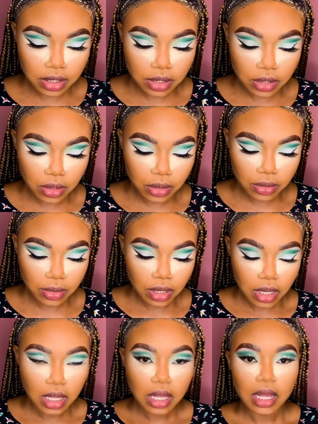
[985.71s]
so
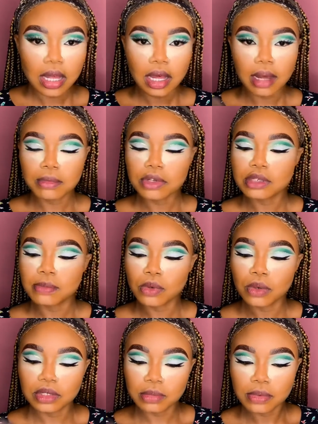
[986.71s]
I'm going to blow
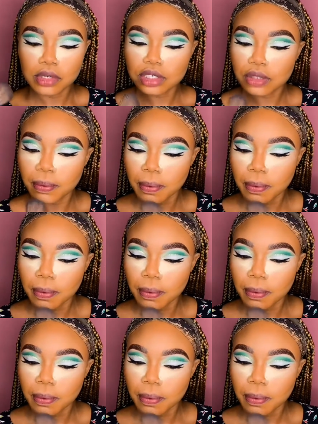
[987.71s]
on the brush